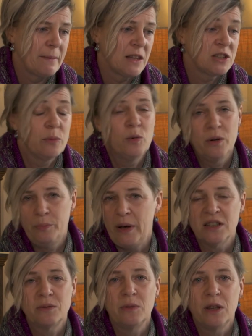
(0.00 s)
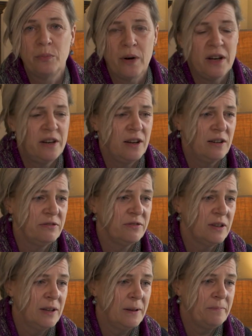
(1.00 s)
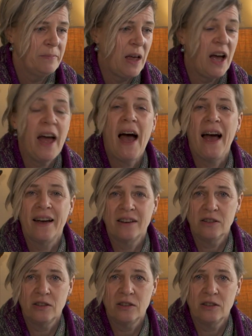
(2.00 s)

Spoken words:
Someone passed me the bread knife. I hacked